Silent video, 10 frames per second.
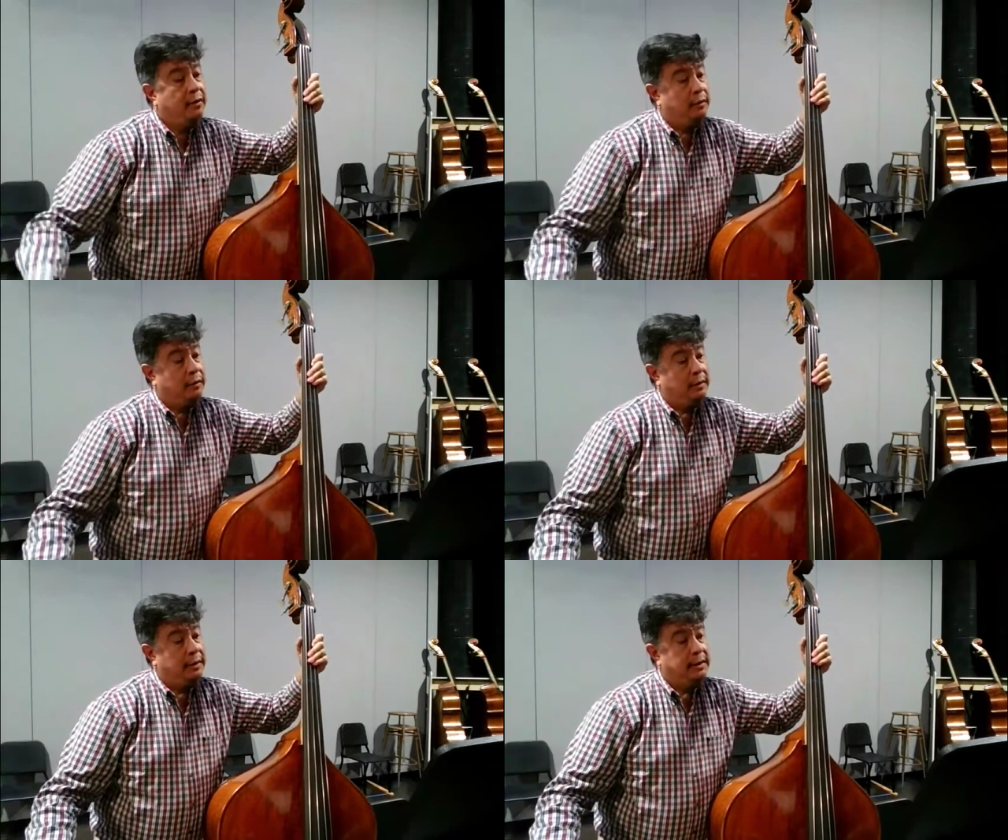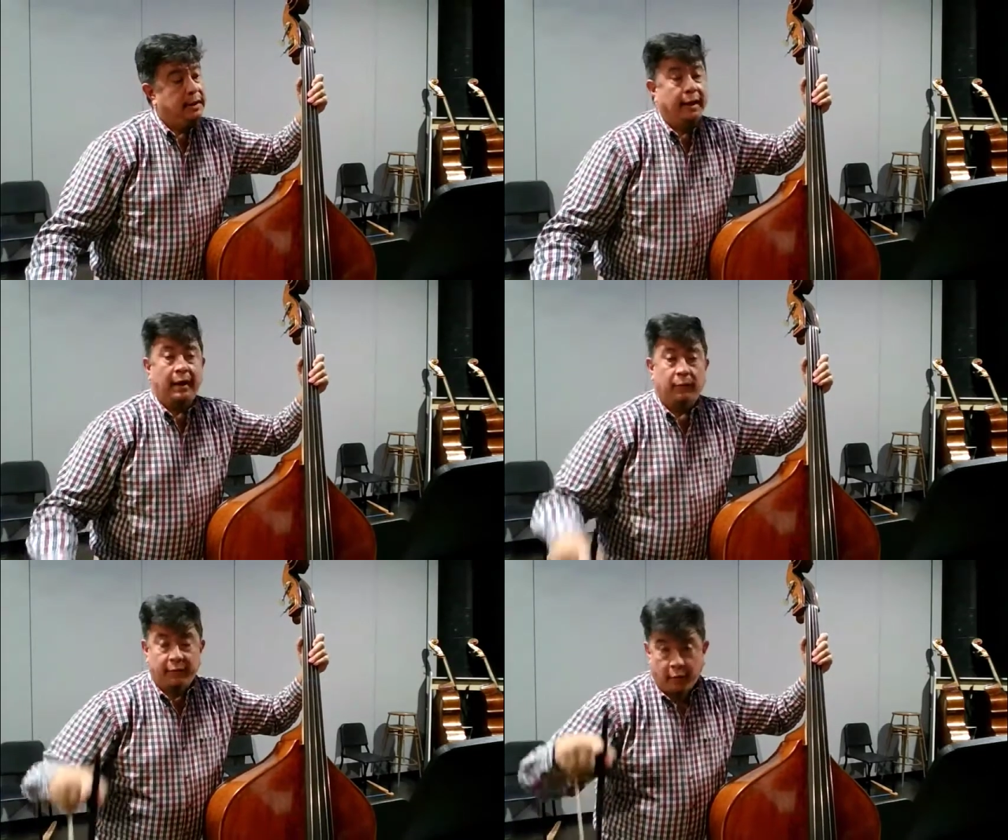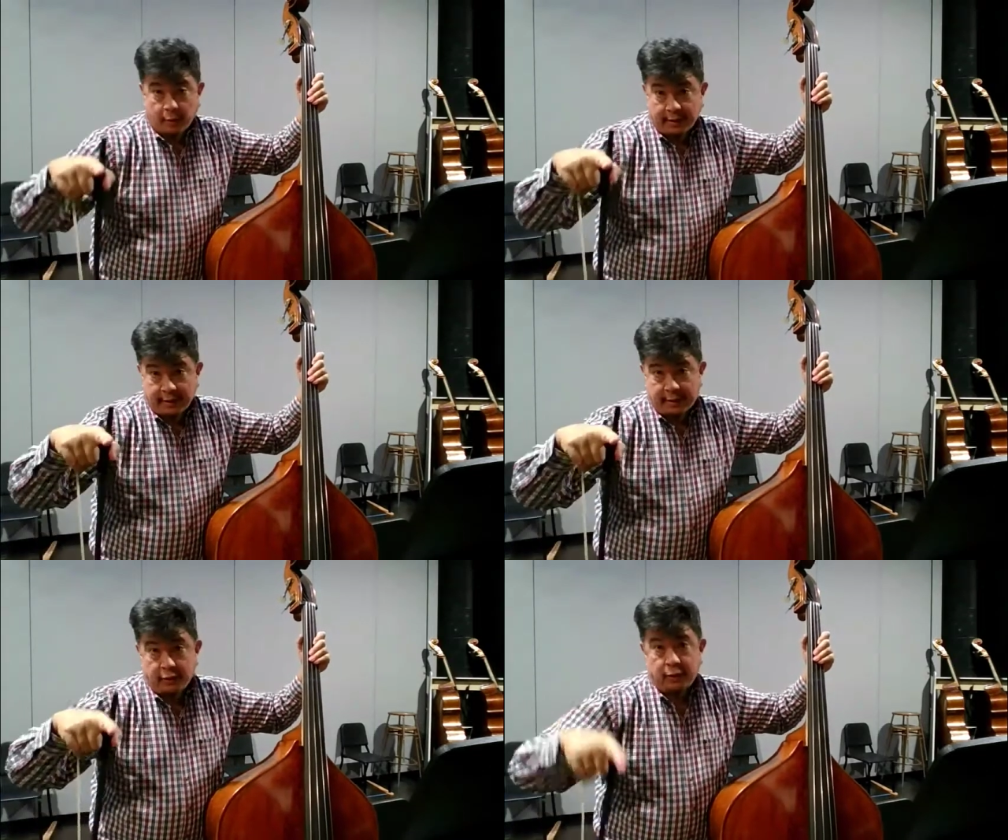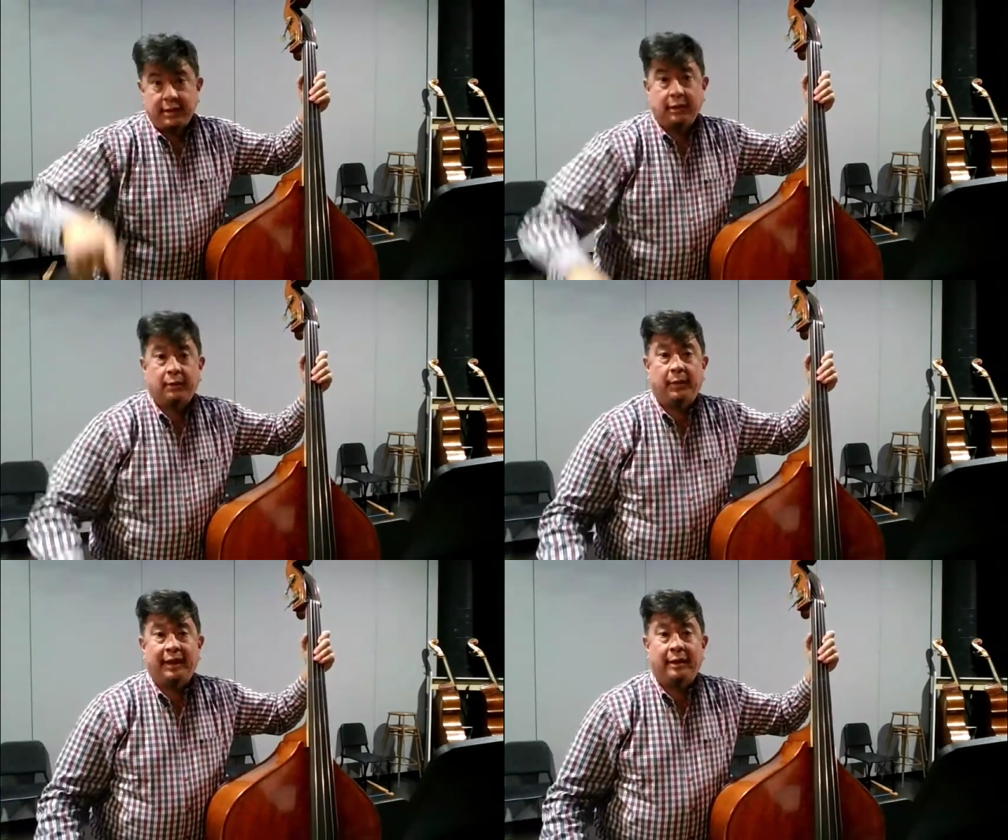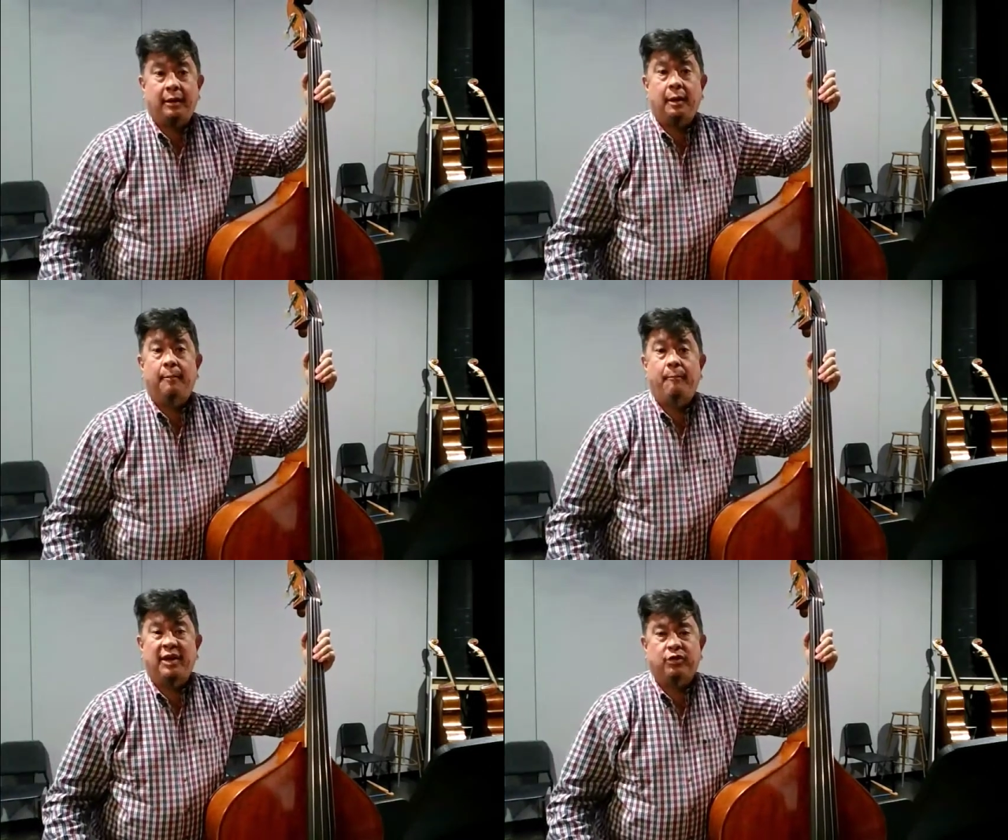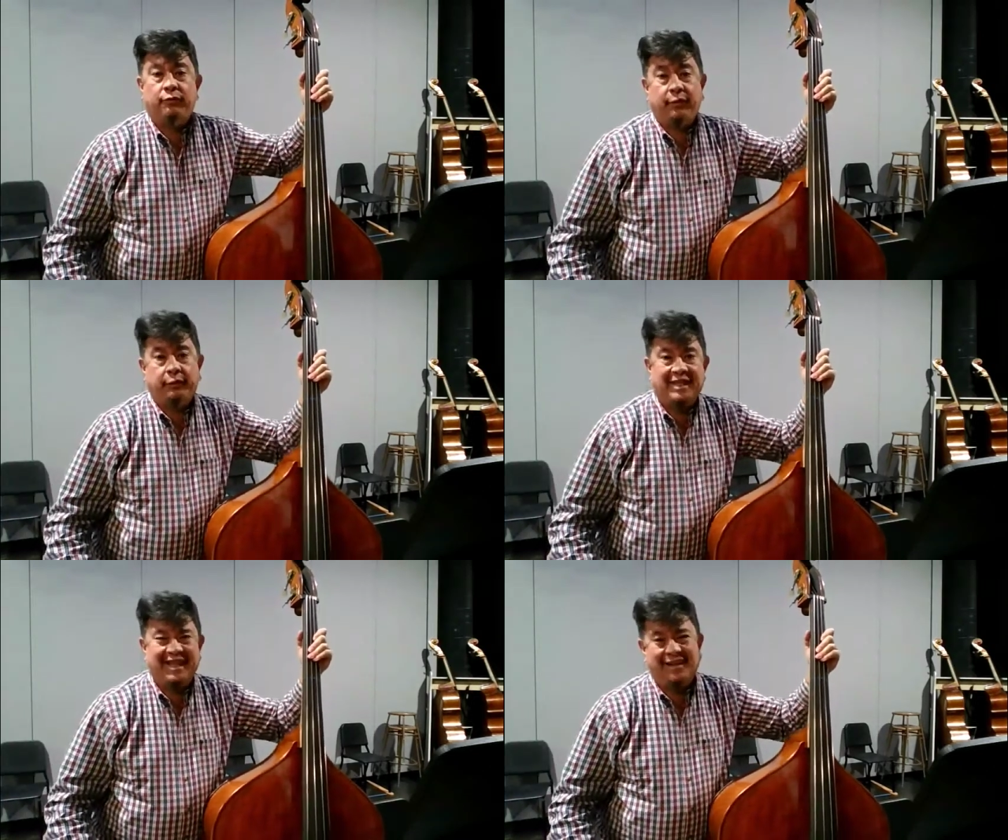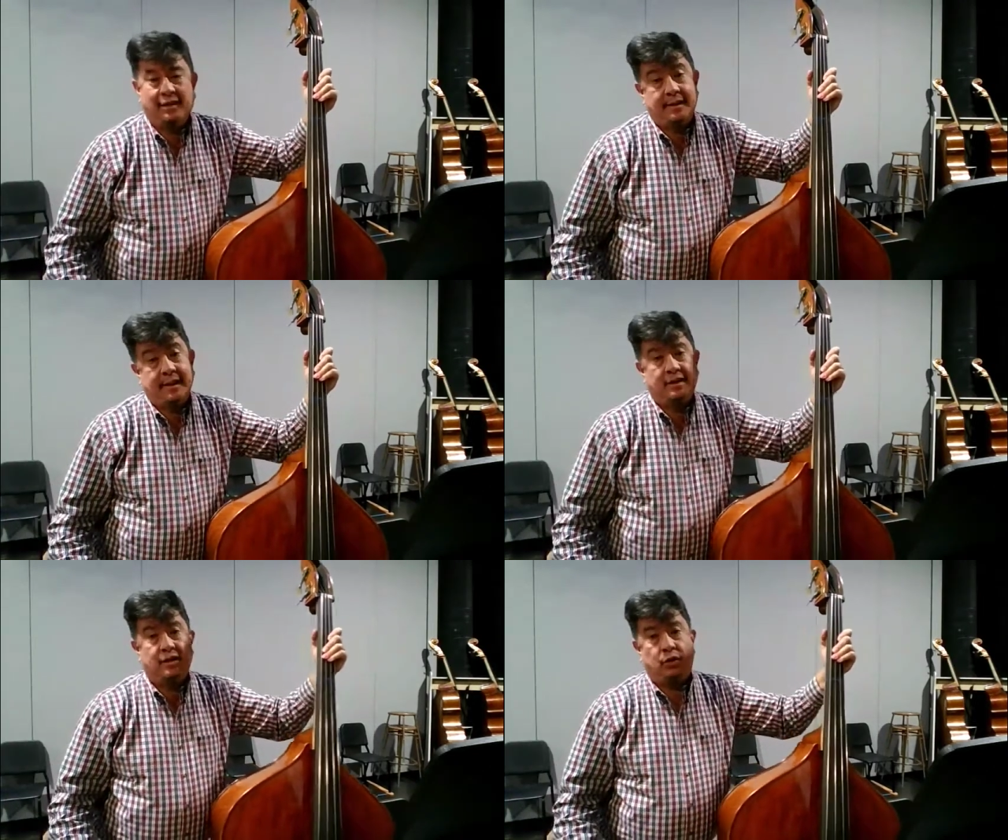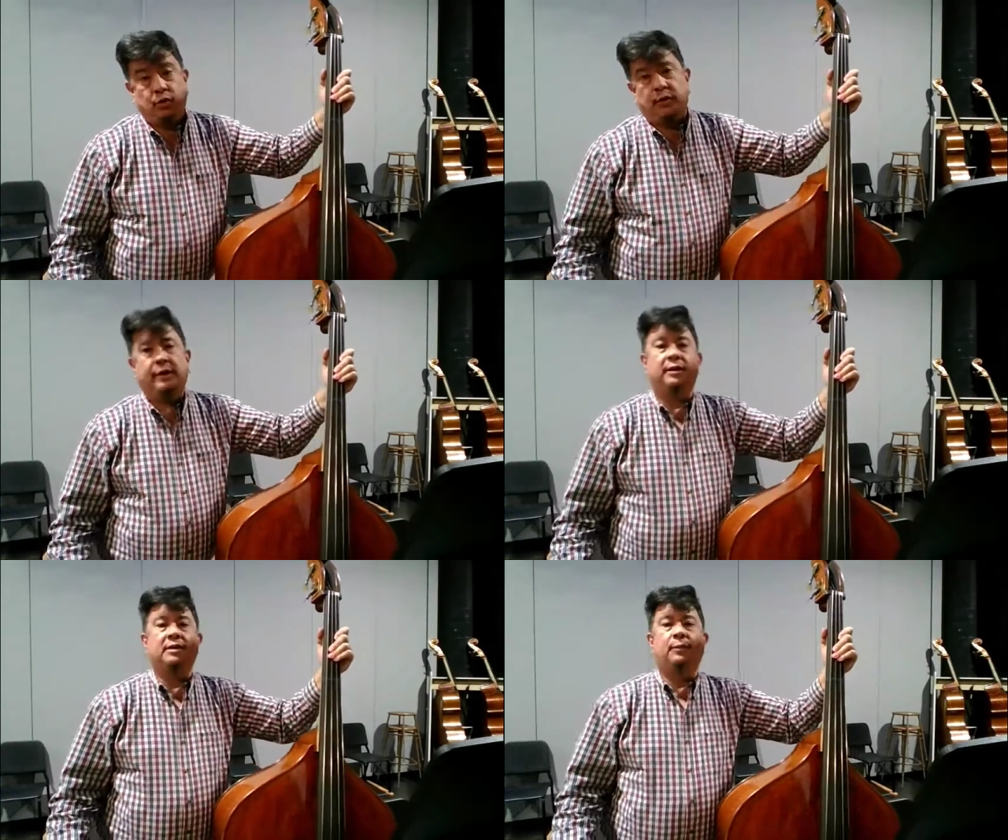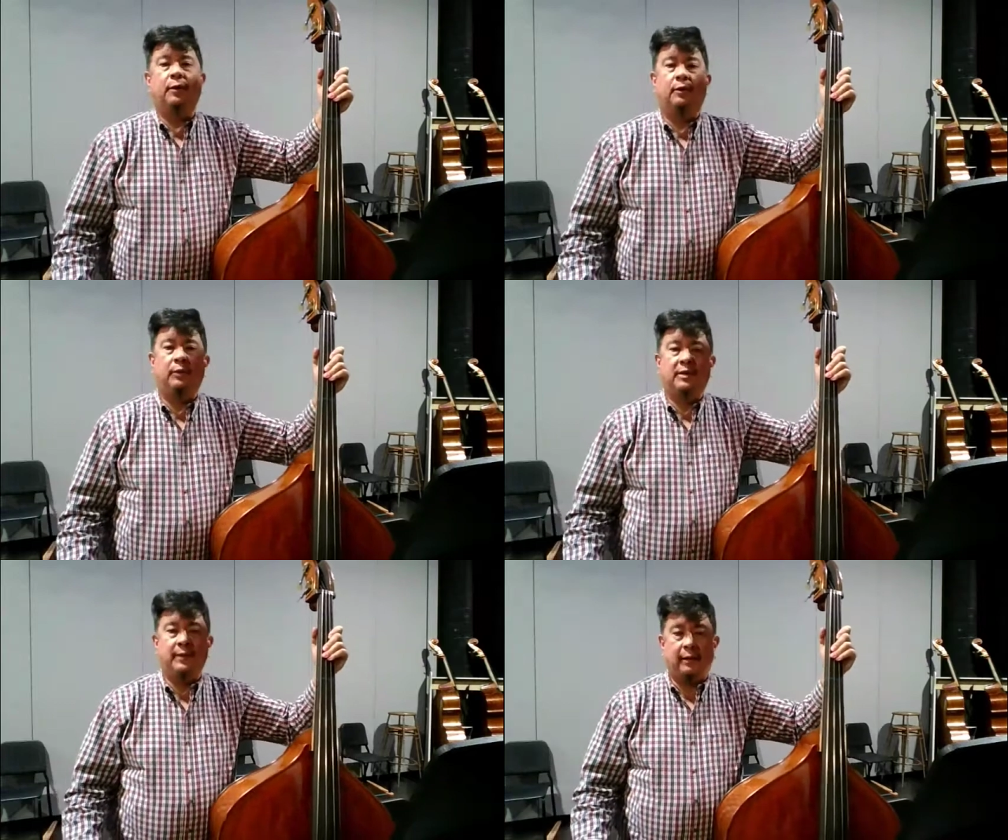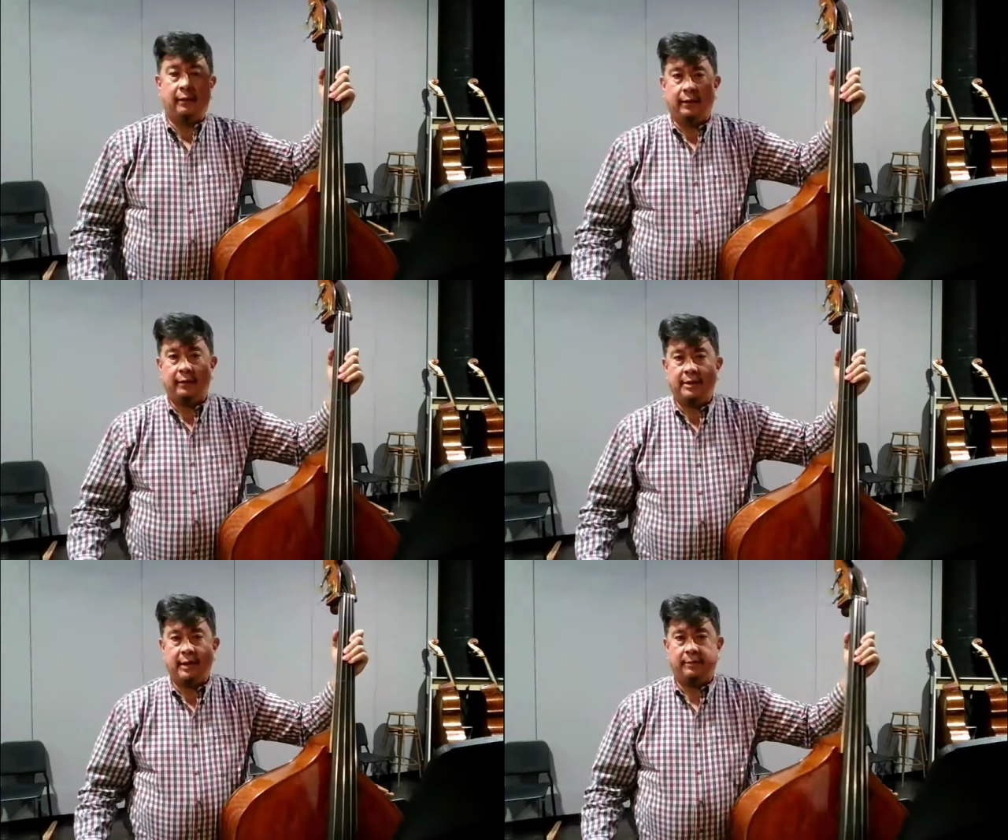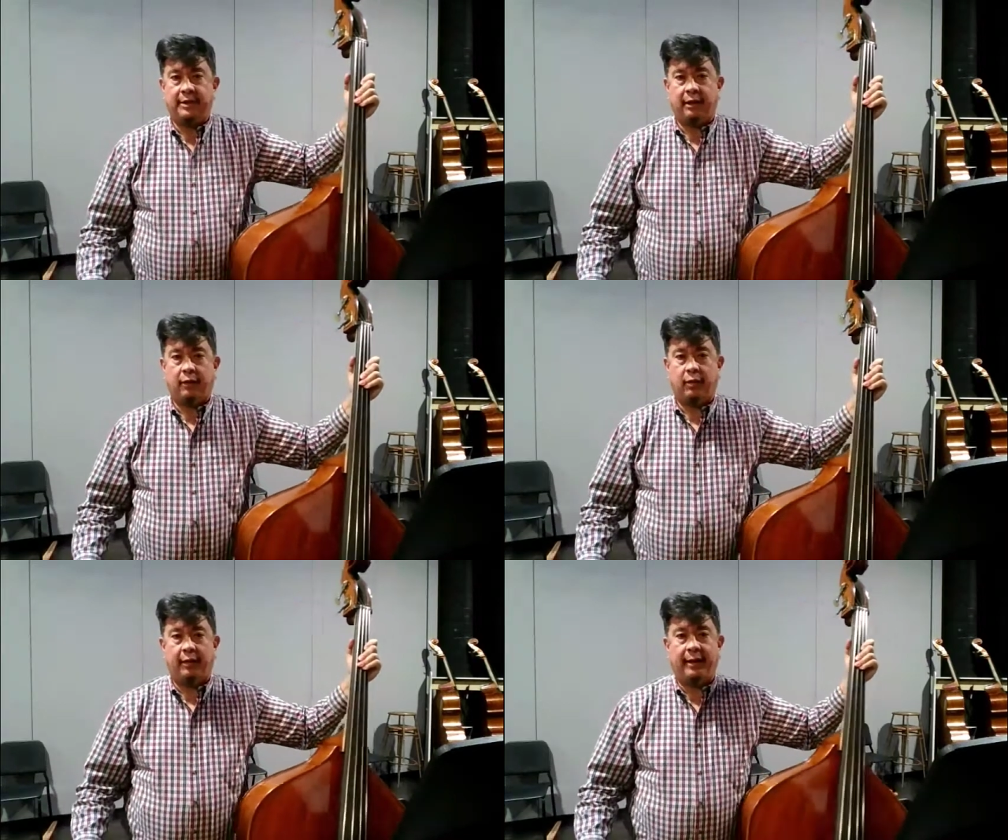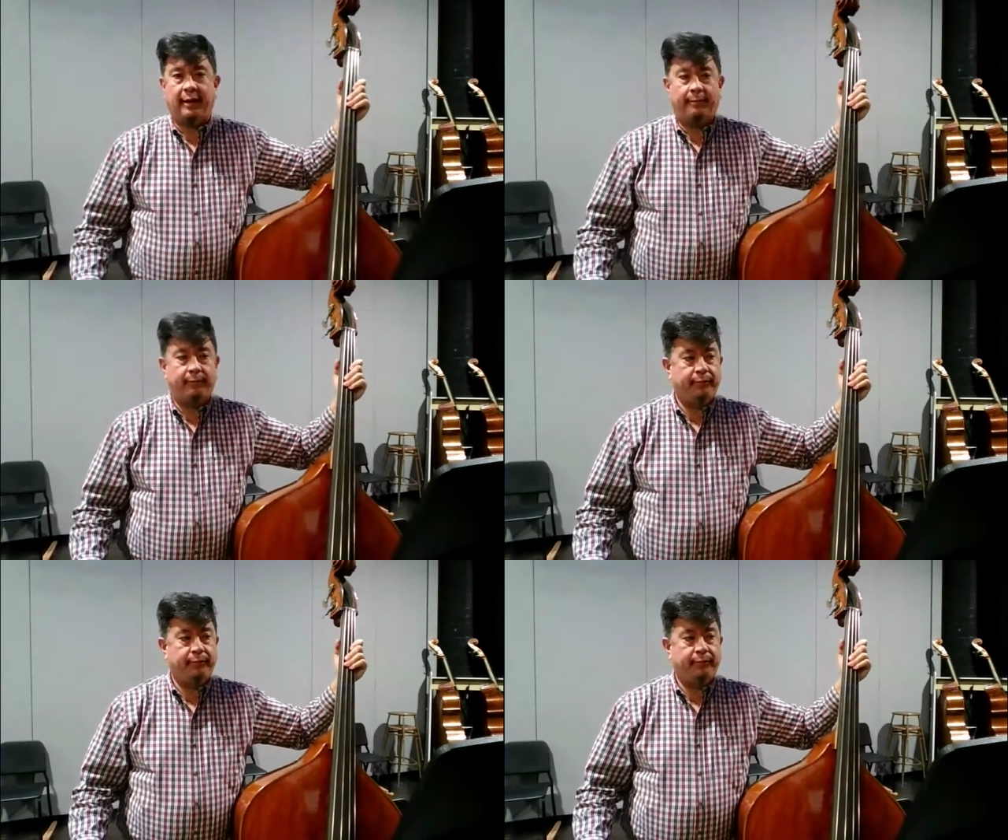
Good. And we we've already learned how to play measure 15 because that's the trickiest part, and we spent a little time together on that.